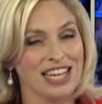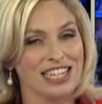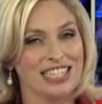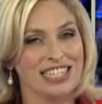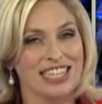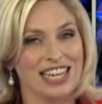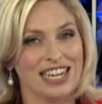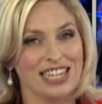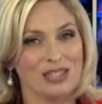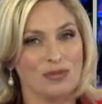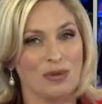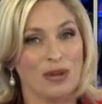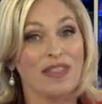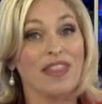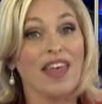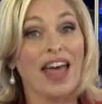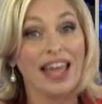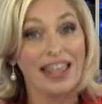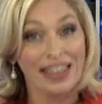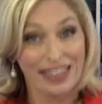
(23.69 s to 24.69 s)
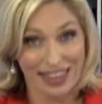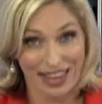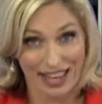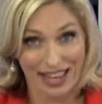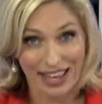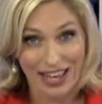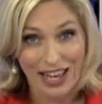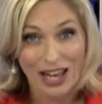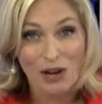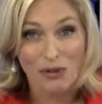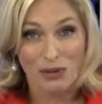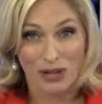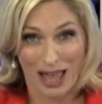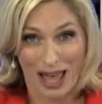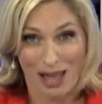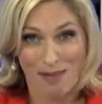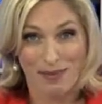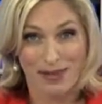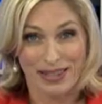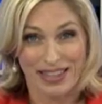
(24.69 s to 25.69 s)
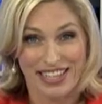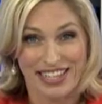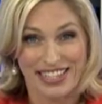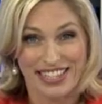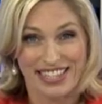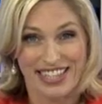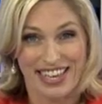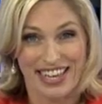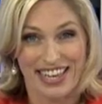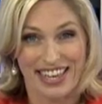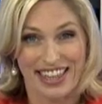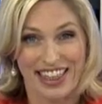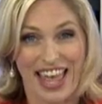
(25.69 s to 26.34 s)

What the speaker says: to tell us what they think will happen this year.